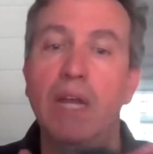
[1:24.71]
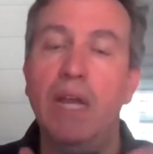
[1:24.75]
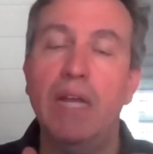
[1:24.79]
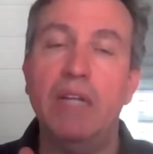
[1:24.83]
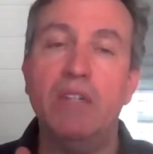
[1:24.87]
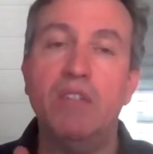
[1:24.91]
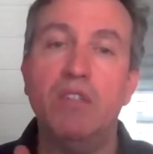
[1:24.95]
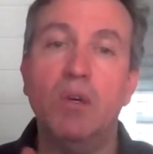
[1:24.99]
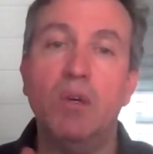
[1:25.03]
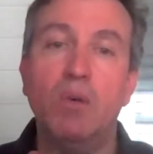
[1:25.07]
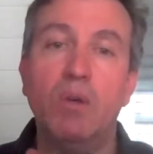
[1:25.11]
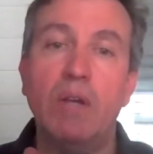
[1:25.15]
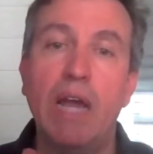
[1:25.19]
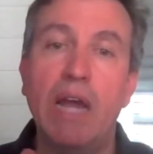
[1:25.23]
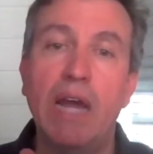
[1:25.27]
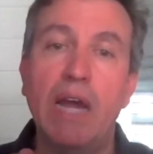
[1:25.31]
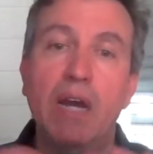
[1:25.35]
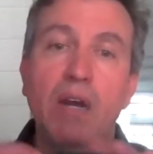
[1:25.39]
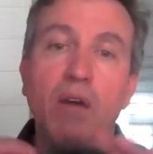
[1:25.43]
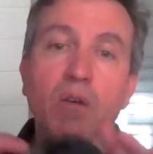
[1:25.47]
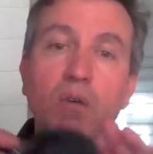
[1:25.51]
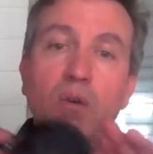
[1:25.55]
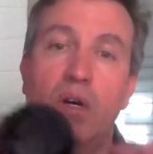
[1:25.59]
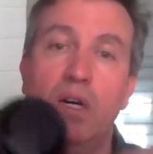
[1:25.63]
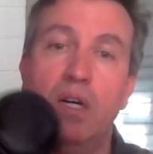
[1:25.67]
And so
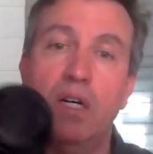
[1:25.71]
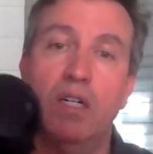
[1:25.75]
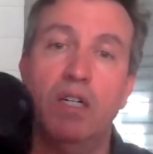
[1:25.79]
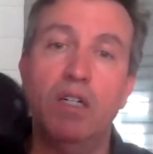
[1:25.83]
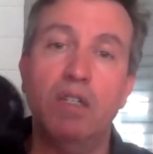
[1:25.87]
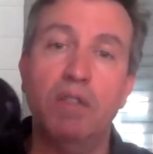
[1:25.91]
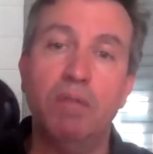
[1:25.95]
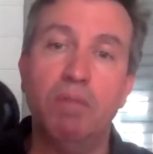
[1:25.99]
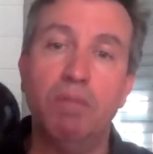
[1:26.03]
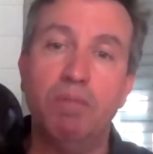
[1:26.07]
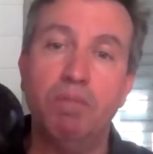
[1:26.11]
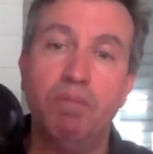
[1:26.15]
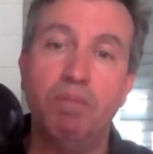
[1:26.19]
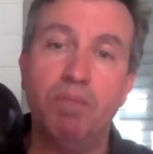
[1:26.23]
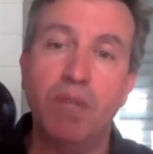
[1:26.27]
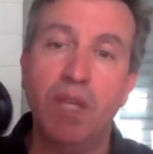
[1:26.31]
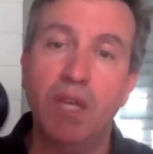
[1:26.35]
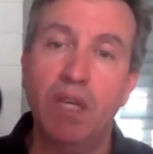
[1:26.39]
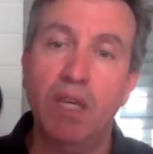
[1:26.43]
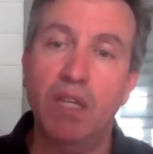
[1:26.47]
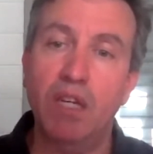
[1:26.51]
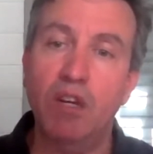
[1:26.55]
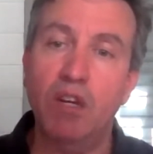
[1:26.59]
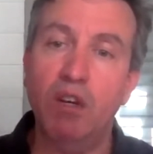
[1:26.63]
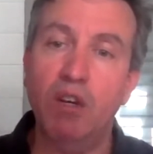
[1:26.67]
now,
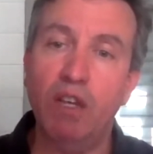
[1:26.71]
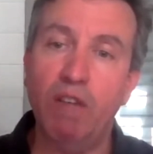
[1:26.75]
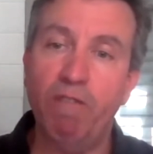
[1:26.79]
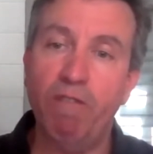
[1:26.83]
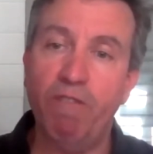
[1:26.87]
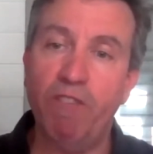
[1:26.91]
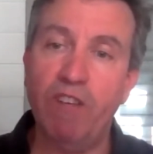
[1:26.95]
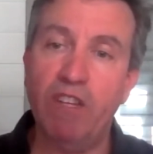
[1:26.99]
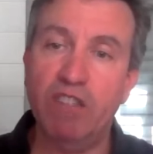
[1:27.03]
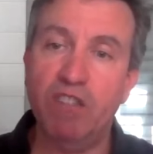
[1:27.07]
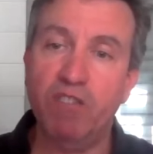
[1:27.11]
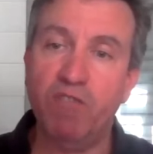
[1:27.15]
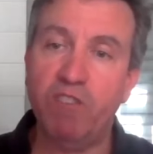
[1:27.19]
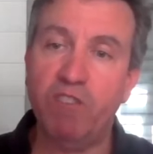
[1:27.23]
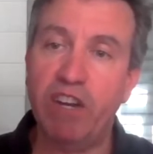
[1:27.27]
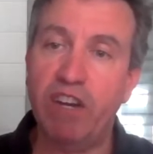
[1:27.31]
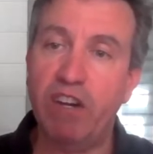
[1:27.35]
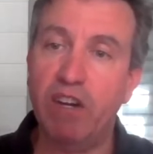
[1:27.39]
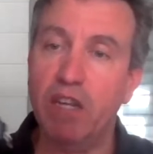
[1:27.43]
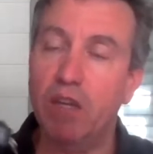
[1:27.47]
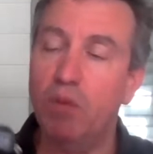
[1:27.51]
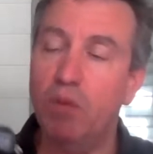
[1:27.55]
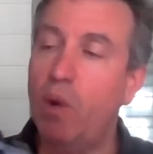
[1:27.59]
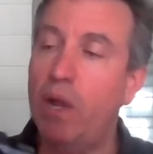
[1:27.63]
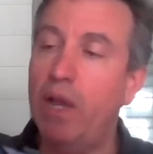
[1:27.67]
it fits
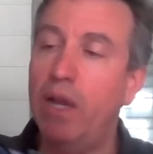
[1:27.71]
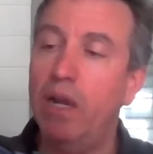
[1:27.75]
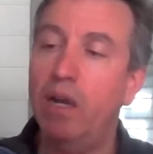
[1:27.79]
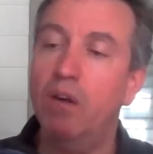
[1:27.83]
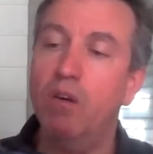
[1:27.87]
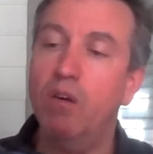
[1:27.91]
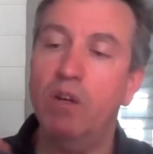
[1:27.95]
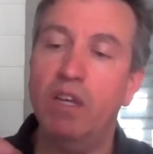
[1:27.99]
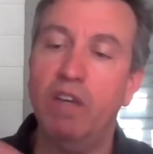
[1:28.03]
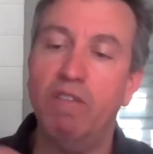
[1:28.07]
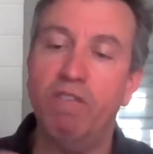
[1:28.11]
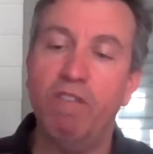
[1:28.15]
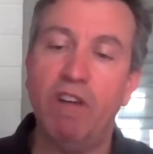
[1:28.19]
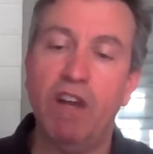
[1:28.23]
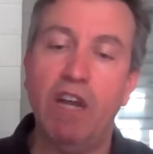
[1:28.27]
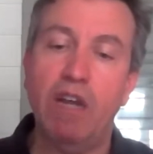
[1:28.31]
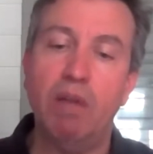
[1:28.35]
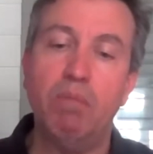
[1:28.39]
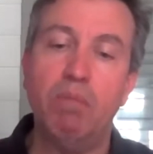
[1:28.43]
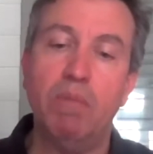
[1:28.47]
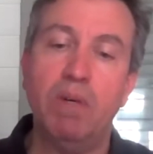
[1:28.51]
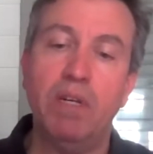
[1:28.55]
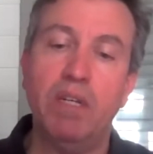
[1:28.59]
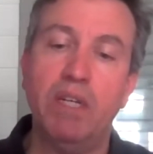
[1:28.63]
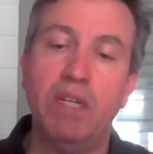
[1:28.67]
fairly well. If
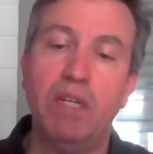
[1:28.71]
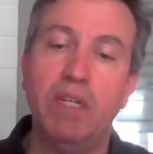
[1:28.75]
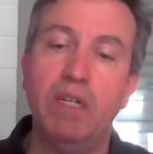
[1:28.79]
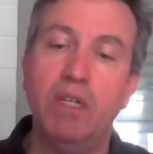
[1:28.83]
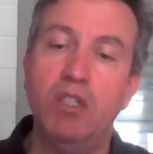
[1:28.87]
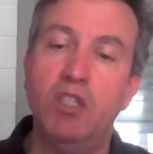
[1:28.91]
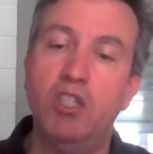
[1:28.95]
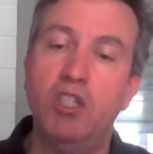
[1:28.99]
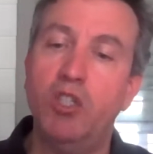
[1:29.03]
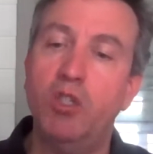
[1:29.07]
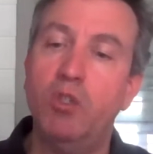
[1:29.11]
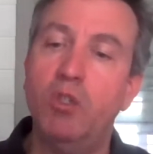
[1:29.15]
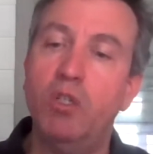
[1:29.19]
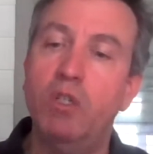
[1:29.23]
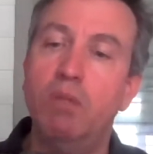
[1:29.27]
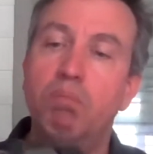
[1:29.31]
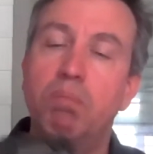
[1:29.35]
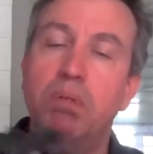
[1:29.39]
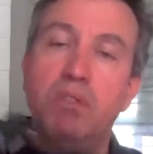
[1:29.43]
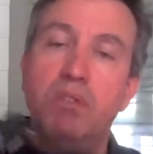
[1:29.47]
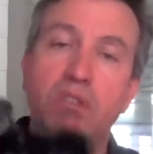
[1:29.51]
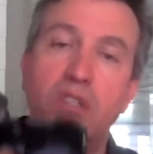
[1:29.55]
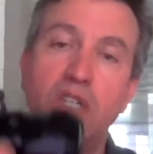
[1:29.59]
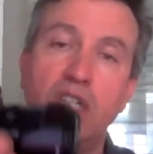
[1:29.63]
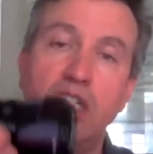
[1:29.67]
I'm in shooting
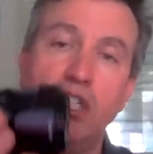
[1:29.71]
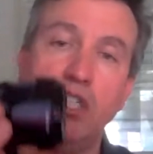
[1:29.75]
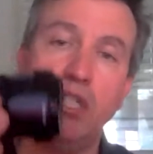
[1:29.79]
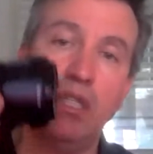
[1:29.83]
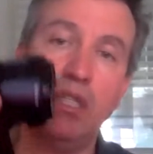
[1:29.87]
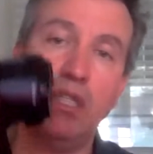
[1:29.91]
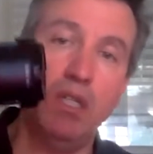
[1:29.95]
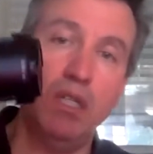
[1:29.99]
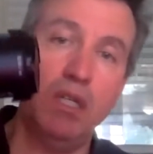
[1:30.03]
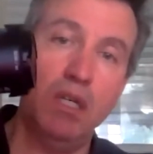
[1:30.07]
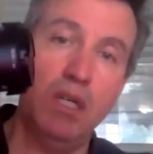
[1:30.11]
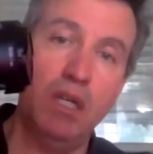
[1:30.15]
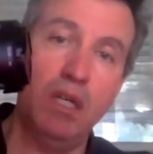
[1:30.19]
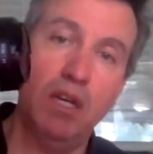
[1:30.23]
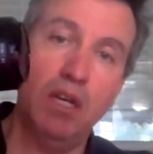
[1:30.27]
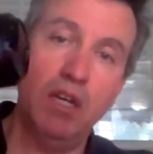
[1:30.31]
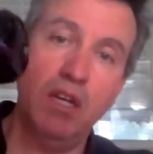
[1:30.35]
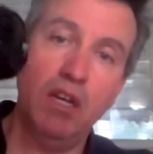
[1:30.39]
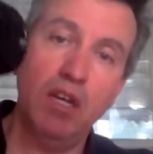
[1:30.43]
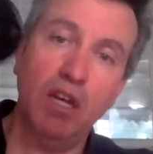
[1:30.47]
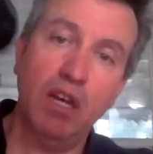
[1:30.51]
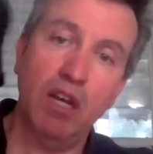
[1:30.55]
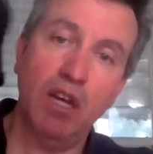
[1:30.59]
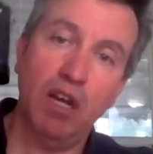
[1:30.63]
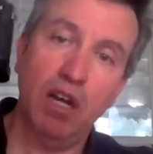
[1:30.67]
position,
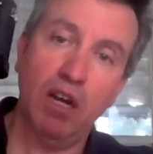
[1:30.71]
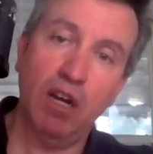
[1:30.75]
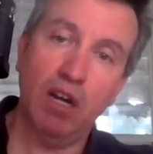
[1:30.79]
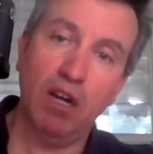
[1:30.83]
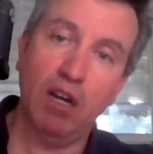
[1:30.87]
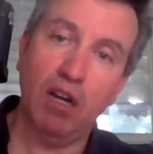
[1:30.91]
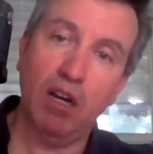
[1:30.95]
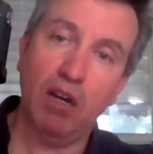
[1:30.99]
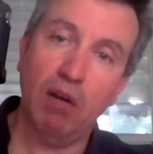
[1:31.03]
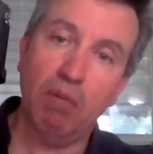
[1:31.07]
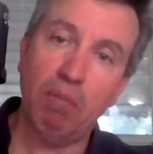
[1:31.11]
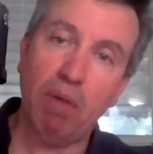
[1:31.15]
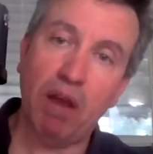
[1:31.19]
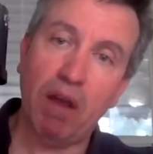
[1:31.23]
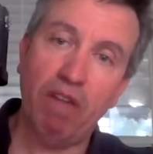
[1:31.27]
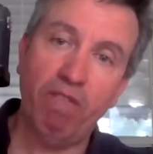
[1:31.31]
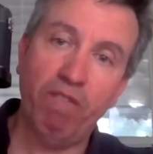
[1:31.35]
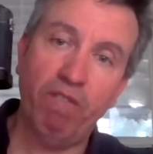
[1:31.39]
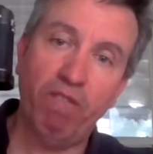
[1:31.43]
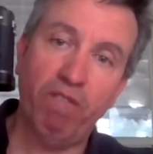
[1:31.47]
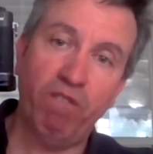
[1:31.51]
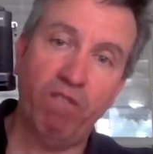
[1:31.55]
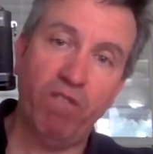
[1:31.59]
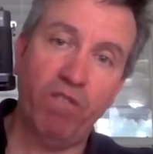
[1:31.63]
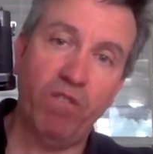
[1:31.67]
my
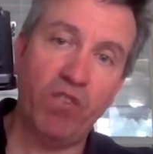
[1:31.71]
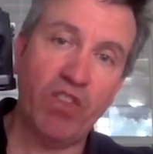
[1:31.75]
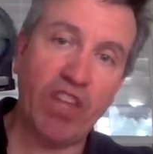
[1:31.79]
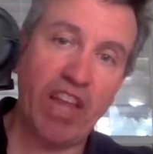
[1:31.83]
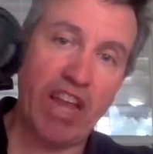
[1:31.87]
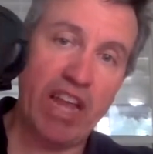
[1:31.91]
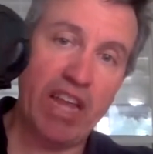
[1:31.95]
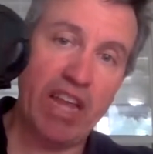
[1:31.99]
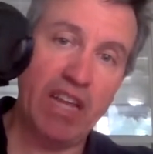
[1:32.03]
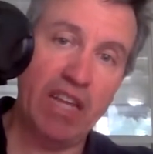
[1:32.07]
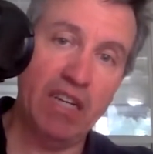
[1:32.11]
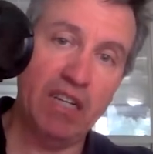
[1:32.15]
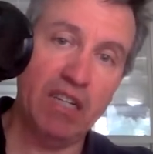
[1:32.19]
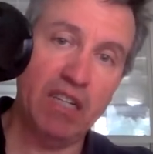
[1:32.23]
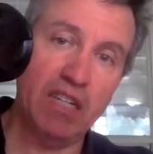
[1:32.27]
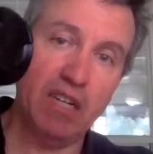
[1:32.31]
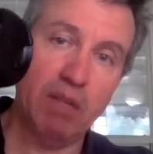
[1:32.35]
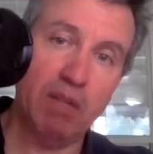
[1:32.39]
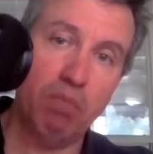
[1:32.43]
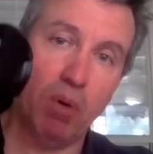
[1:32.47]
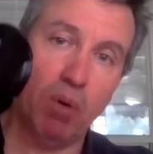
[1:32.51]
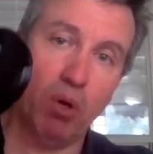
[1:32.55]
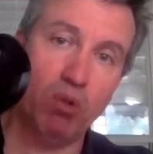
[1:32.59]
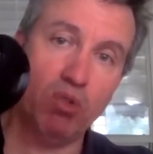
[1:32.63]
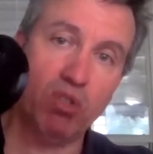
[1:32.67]
hand
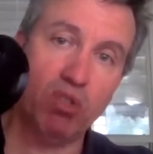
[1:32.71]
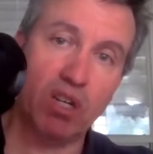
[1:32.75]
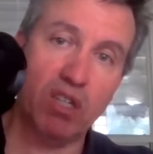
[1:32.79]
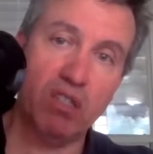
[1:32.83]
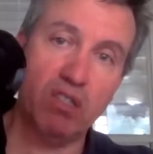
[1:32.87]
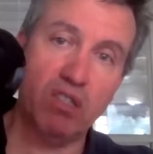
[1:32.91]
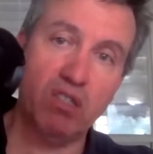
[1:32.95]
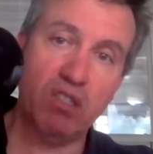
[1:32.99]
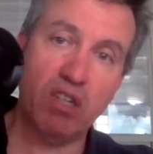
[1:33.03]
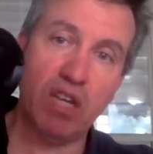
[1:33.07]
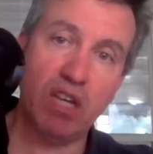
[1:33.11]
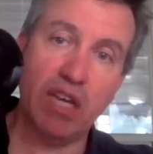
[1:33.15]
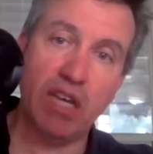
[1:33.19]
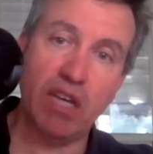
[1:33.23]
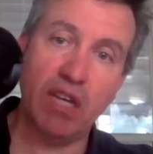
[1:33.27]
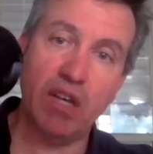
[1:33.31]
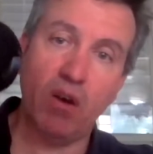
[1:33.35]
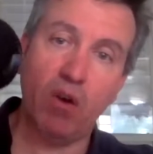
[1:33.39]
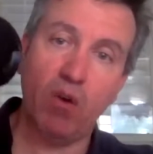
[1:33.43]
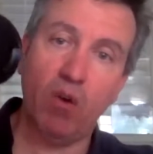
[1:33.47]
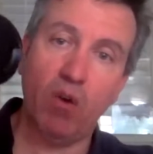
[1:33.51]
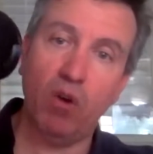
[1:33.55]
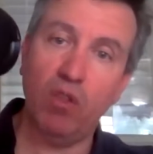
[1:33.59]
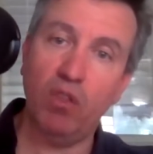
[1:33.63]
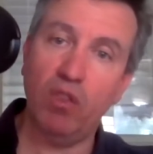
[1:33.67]
can mostly stay
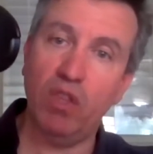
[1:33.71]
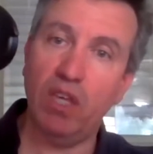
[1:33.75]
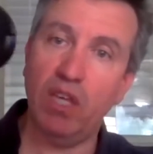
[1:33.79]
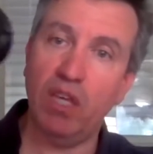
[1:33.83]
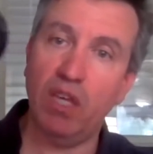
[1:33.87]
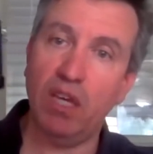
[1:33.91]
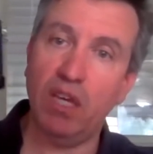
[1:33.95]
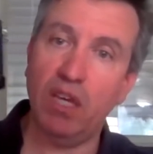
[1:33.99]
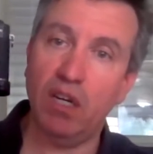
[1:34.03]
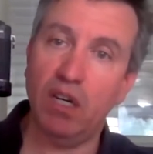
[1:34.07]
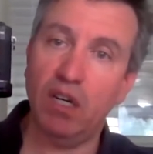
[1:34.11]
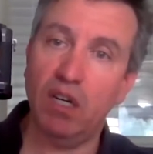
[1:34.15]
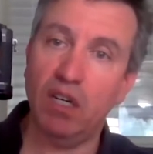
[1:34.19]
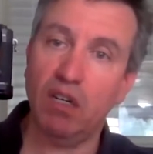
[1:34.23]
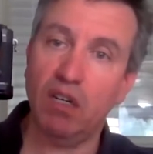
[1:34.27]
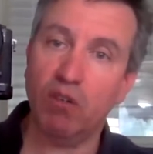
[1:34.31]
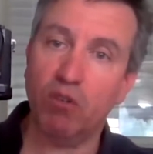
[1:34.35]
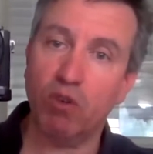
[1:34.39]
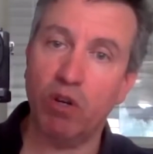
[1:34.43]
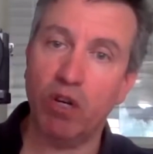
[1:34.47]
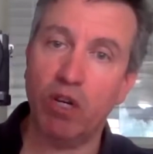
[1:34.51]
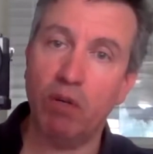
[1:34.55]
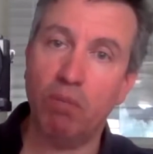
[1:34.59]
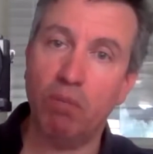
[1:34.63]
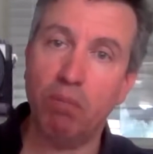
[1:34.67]
on the
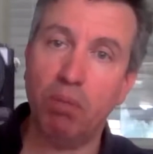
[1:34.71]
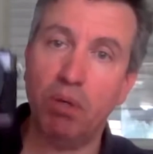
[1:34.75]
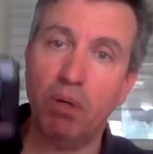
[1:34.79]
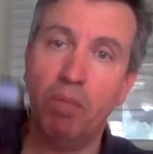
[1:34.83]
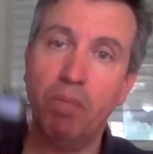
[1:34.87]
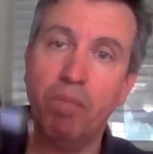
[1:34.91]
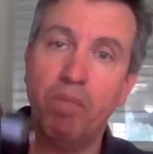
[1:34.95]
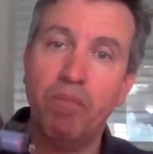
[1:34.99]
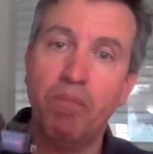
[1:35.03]
grip.